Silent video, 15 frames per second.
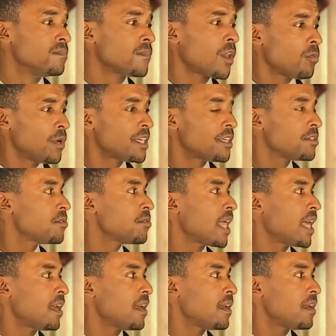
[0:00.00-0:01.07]
Well, we could do
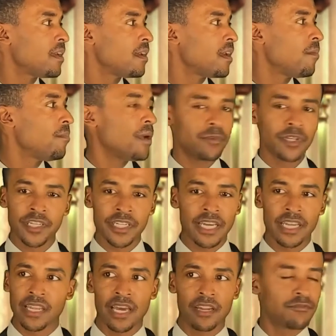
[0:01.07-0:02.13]
that. I bet we could
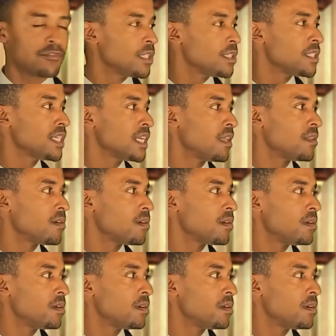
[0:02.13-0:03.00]
get a lot of friends together.